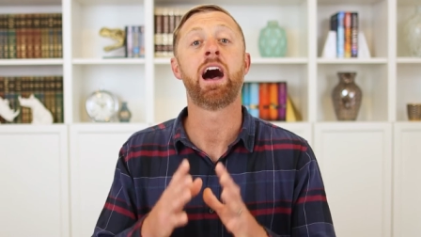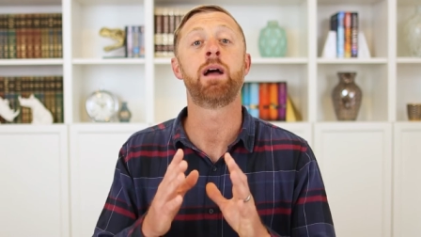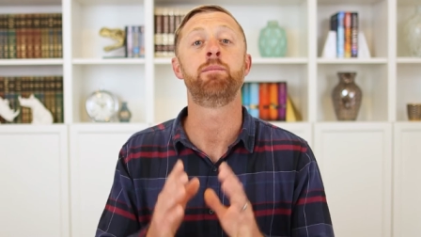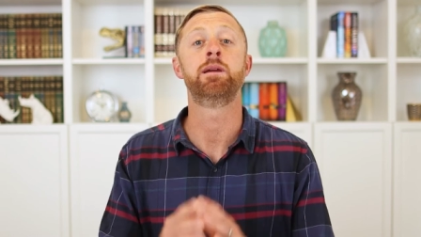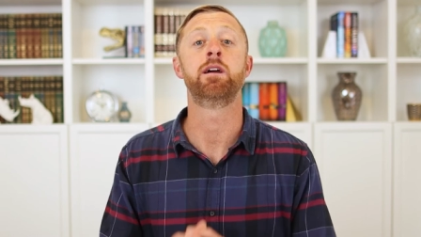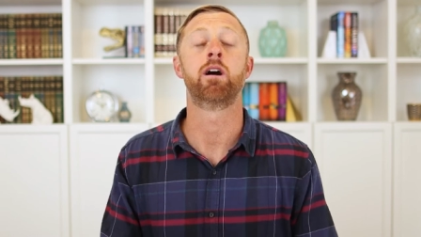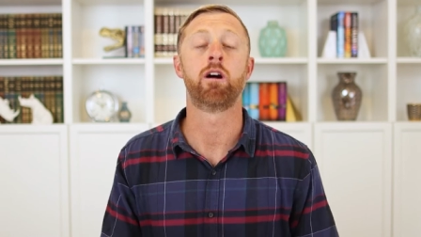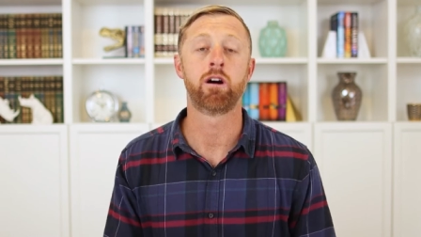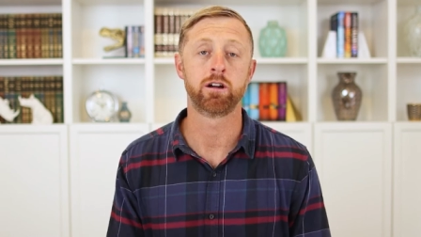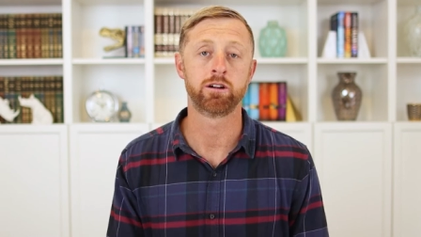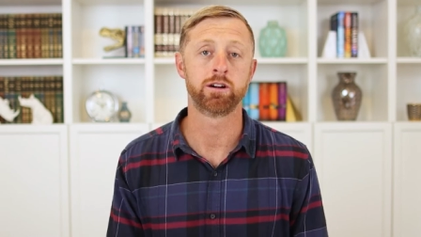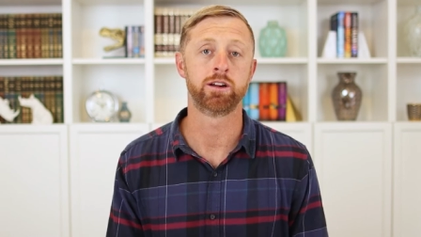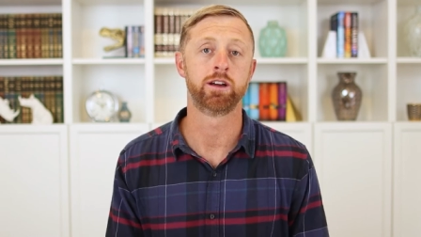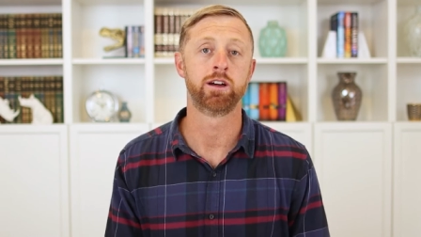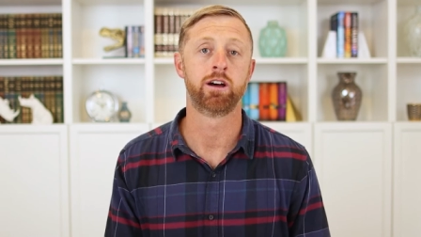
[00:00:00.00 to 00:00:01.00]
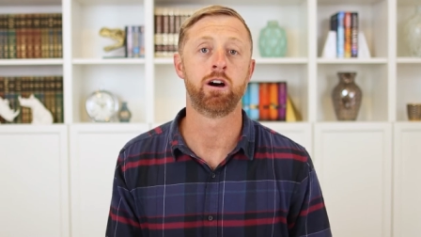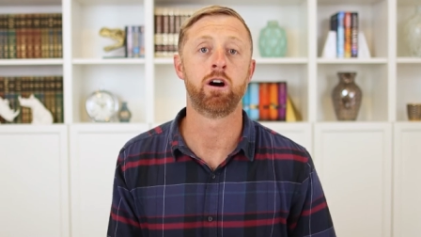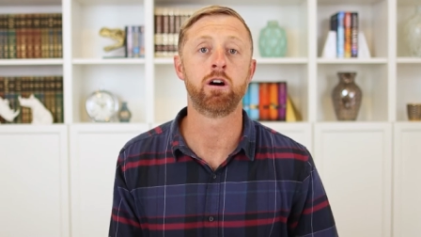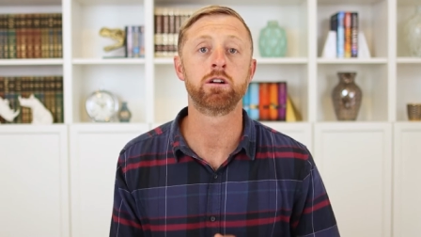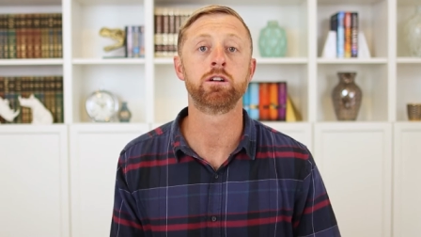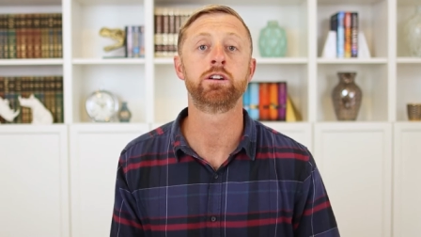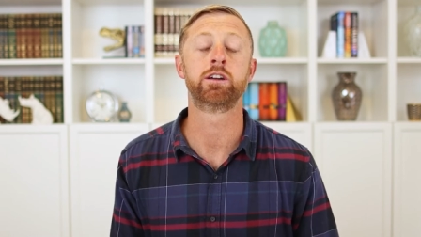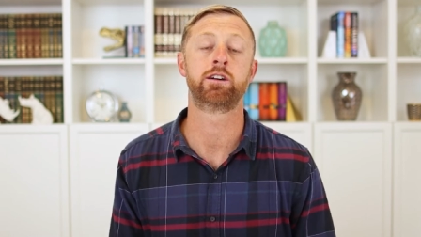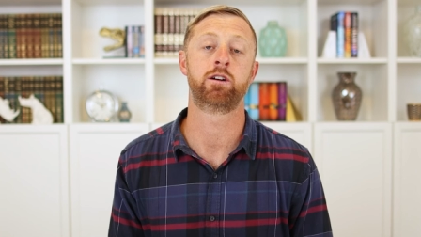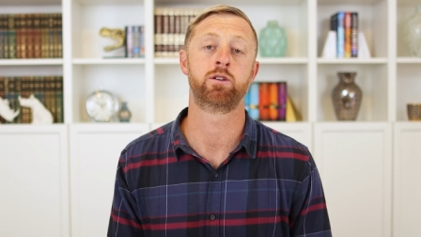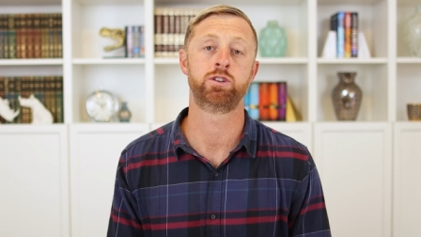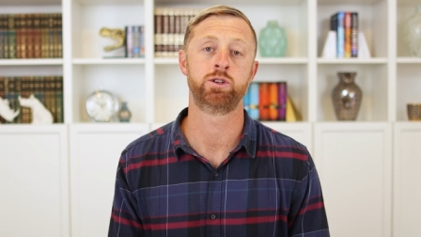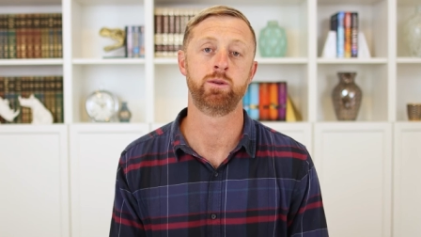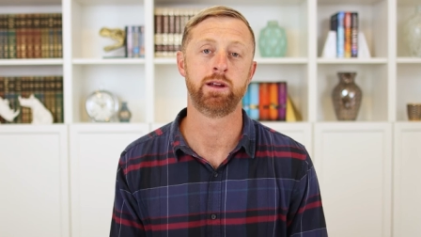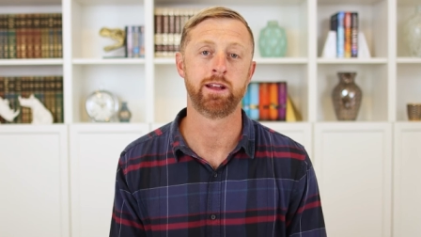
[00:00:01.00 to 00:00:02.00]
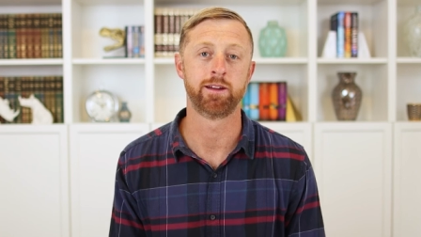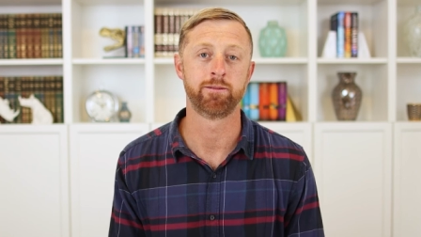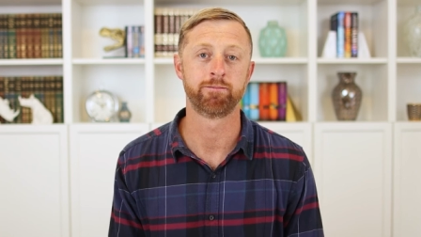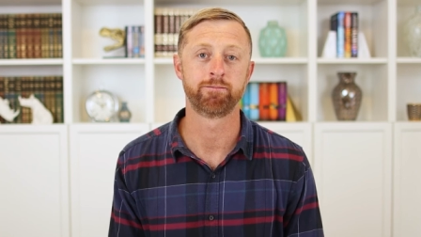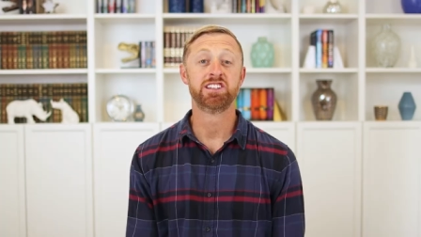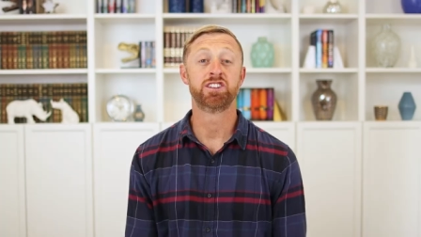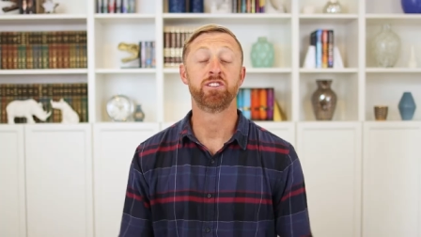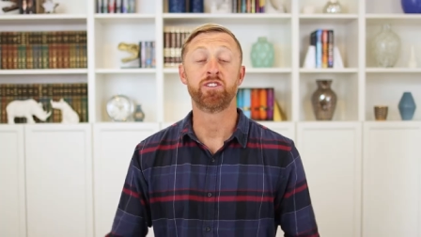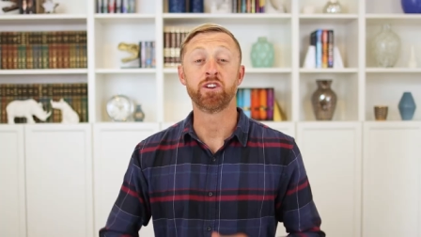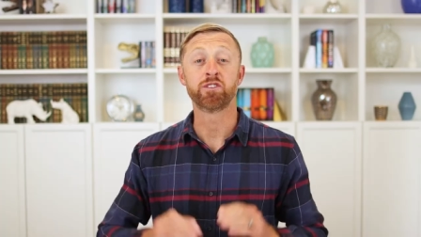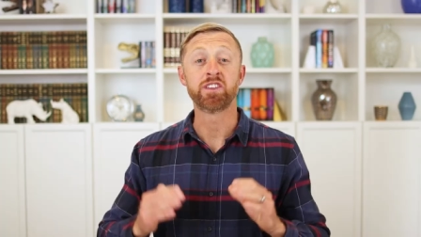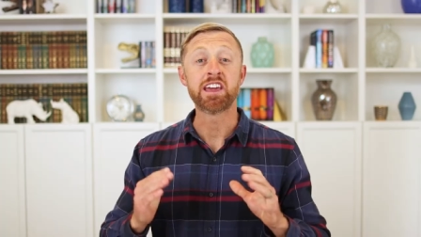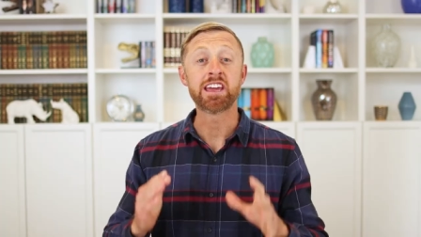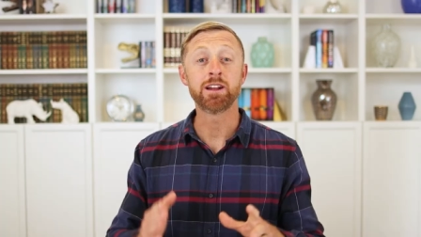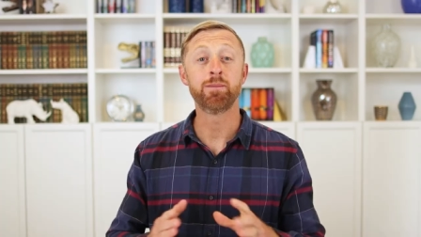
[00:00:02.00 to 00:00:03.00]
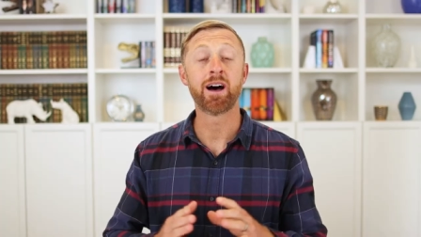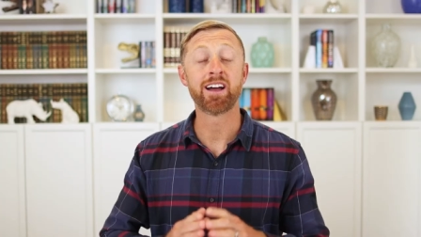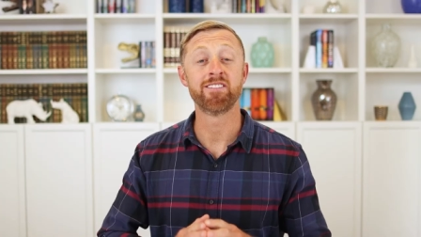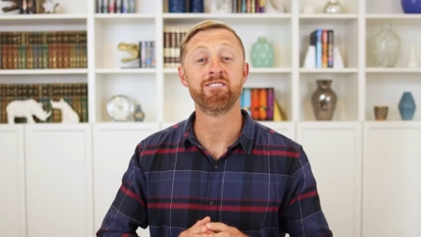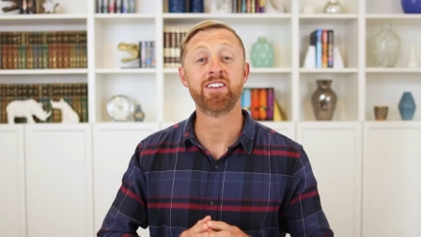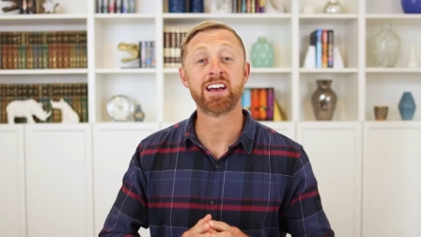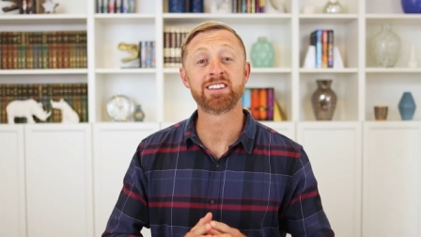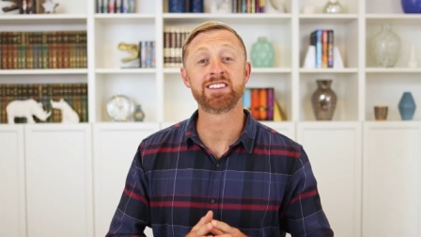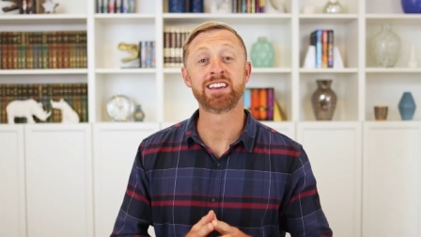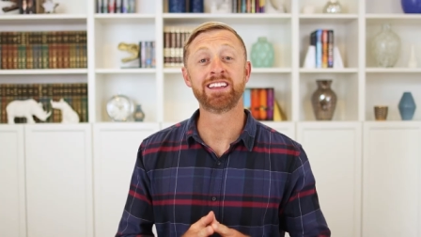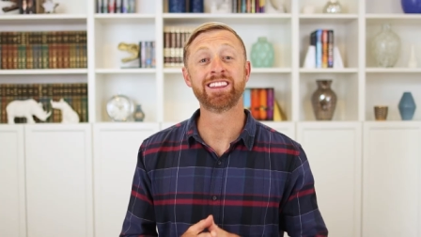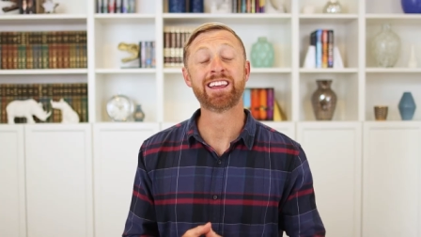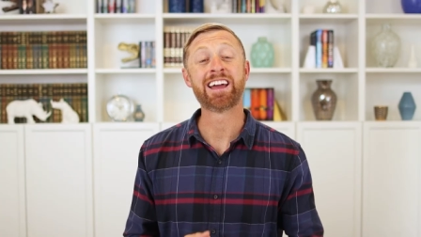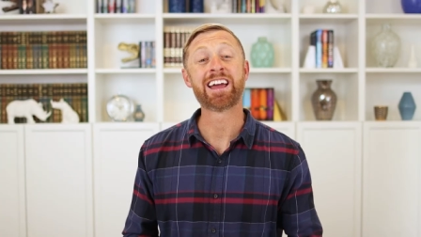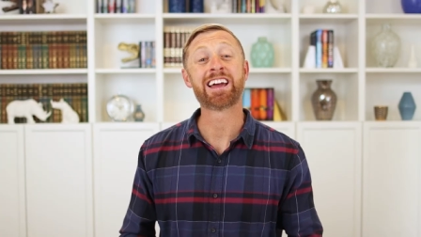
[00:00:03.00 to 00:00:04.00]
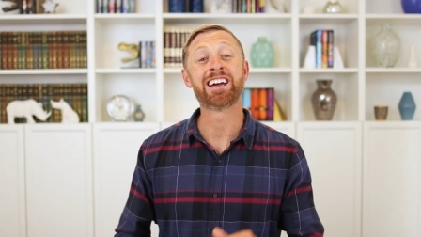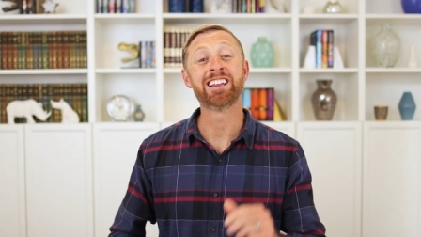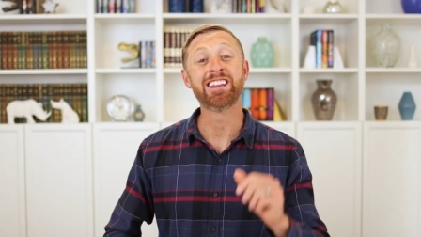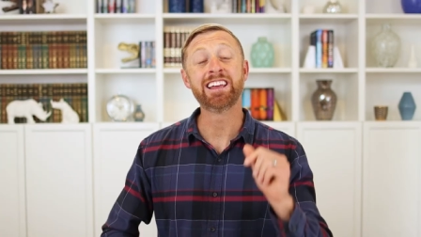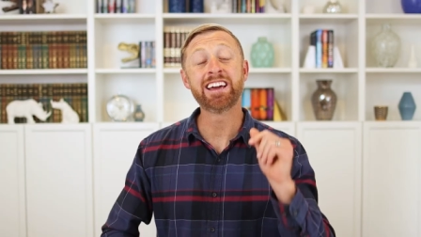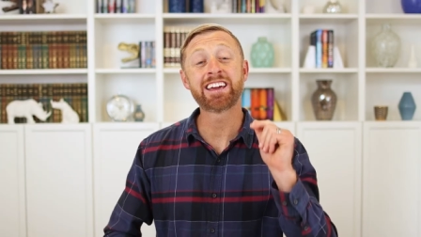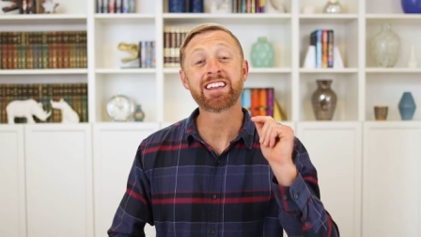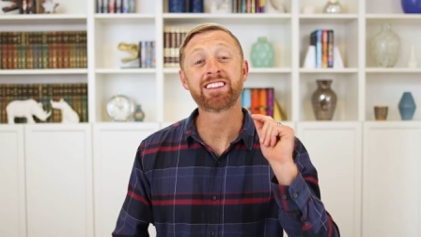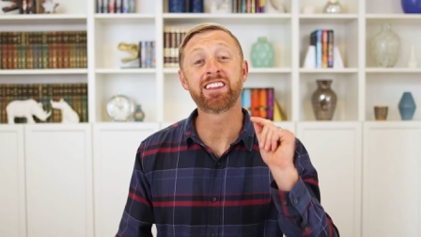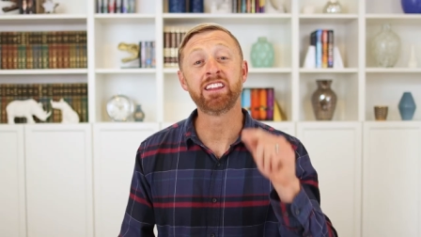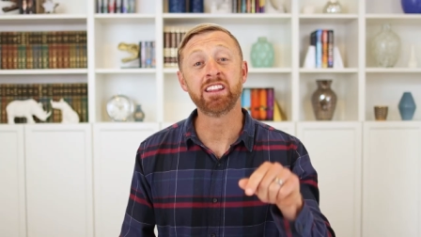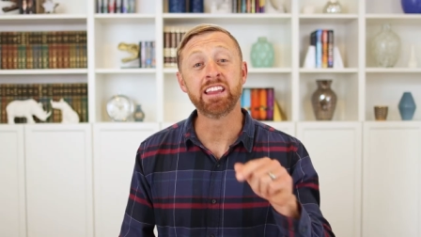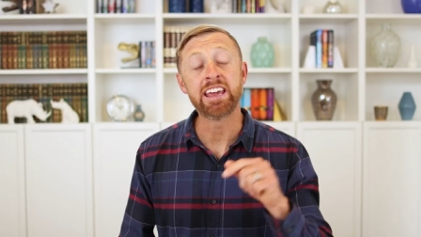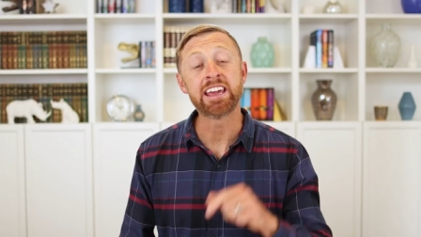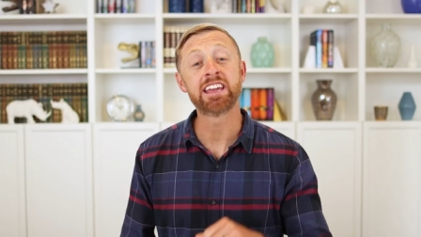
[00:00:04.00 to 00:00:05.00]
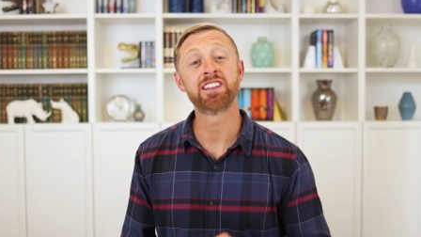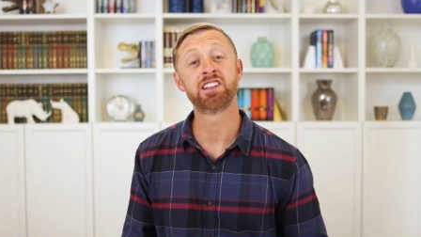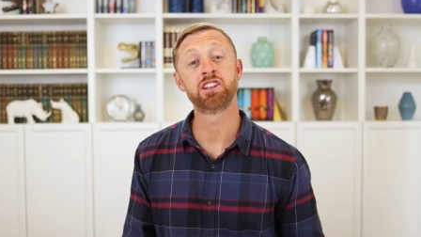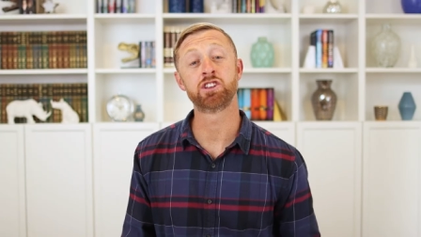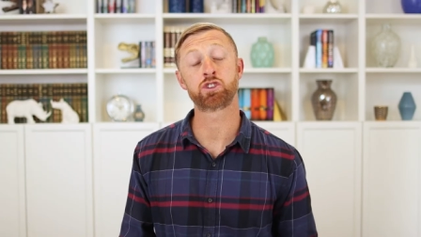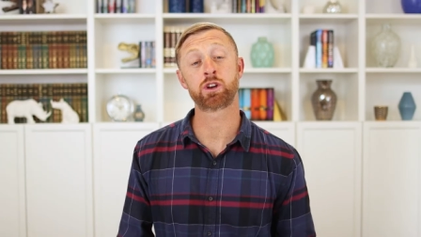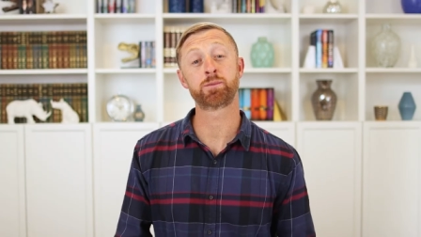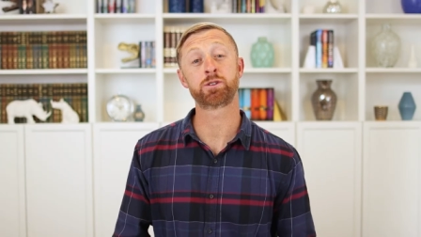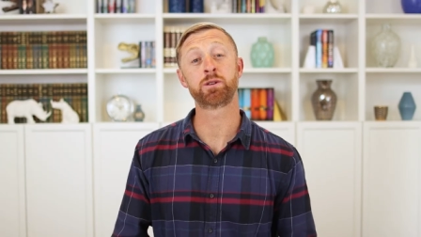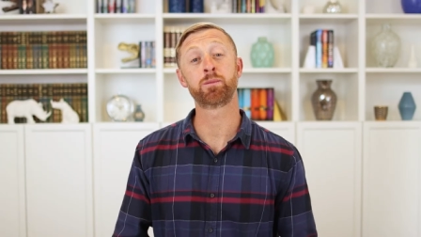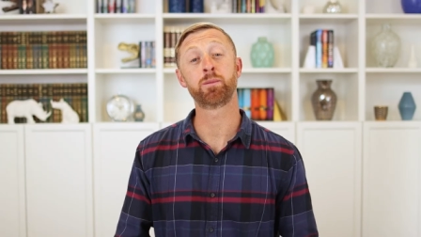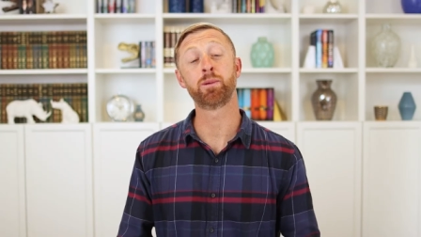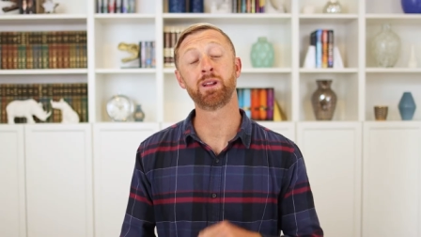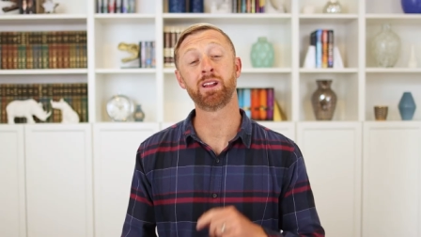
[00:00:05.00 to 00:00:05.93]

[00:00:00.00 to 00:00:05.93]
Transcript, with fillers: I'd be honored, honored to coach you in it. So if you're thinking about investing in land, click the link in the description